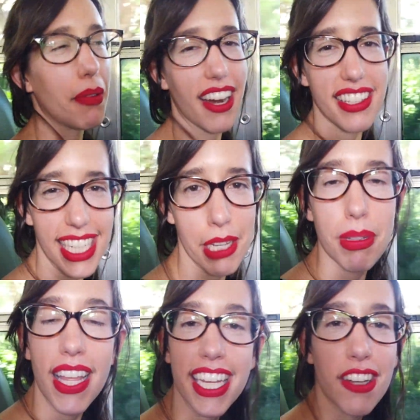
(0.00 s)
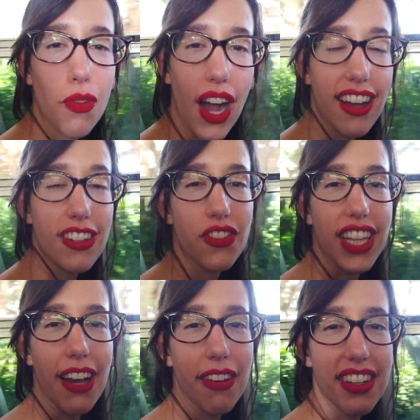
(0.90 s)
but we are seeing plenty of
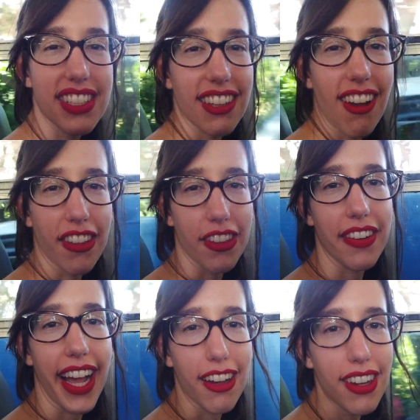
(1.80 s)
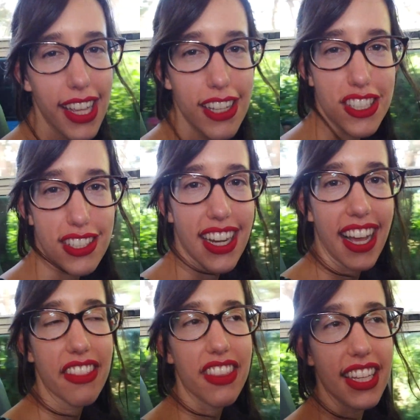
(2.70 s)
wildflowers along the route, just
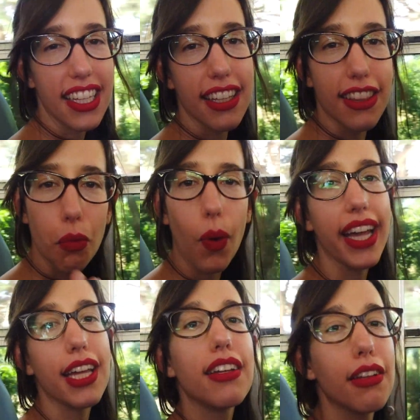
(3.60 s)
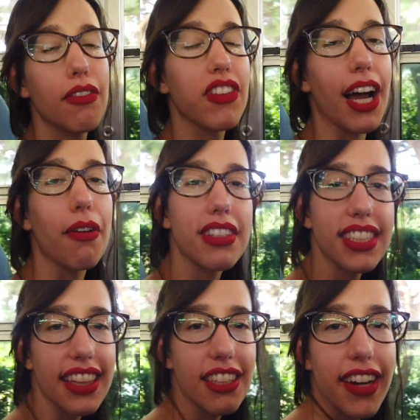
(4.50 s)
not the, the white flowers
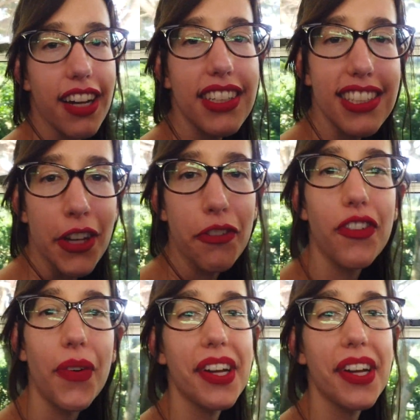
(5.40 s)
that the route is known